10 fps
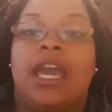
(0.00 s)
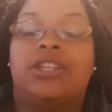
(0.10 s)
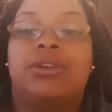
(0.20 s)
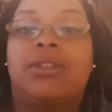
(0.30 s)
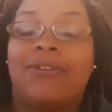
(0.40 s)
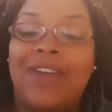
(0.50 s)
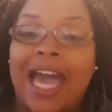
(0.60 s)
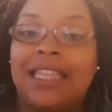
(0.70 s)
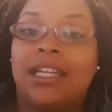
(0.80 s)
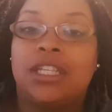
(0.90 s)
And so the
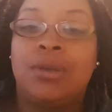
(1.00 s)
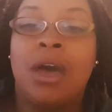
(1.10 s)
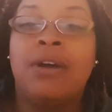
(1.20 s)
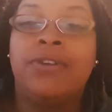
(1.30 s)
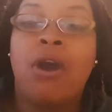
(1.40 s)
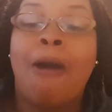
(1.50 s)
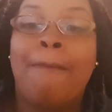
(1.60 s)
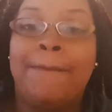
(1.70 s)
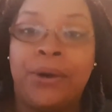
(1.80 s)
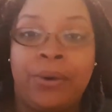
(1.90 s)
fact that a
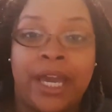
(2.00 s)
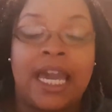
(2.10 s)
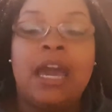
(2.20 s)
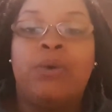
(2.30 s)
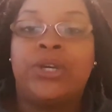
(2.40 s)
12-year-old boy